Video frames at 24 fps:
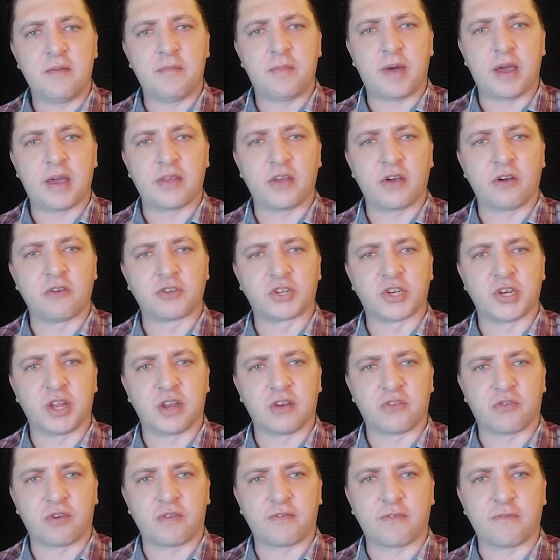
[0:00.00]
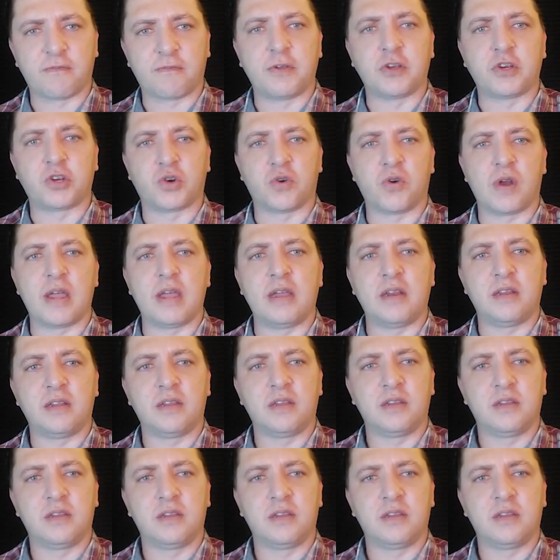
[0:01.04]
by the ocean entry from Fissure 8.